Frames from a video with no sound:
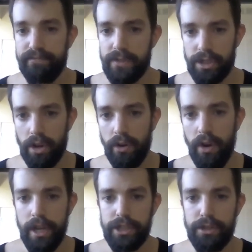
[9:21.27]

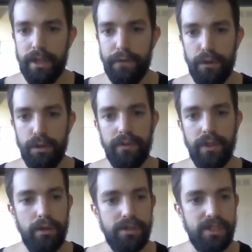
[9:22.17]
So doing a few of
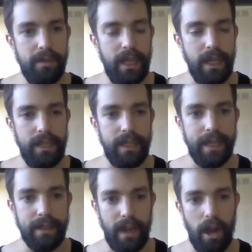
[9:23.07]
those in the beginning to
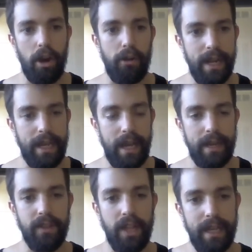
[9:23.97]
get that heart rate
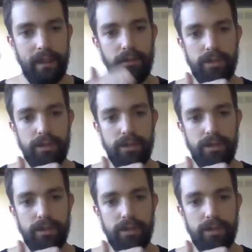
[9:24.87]
kind of like